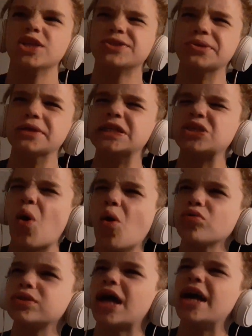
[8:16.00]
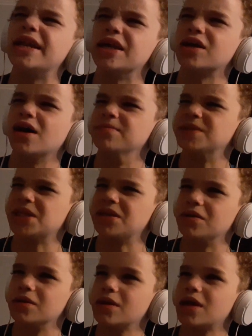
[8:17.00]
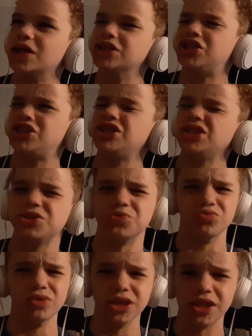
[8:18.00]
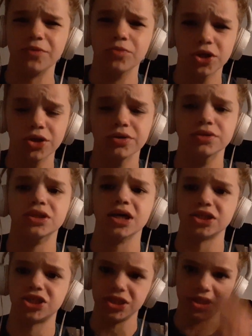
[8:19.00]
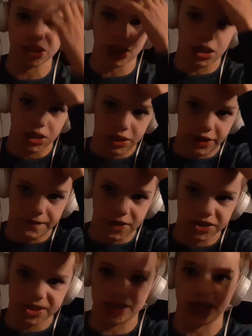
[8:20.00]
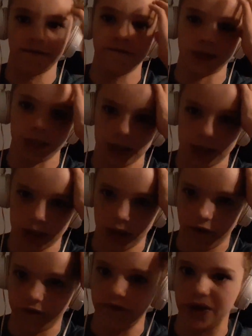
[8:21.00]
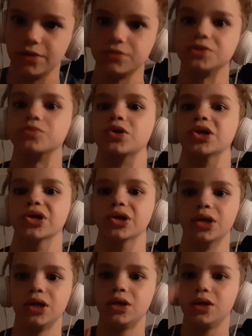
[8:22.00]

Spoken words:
So this old lady comes in, and she's really weird. Like, she's like giving us gifts and stuff, and it was weird.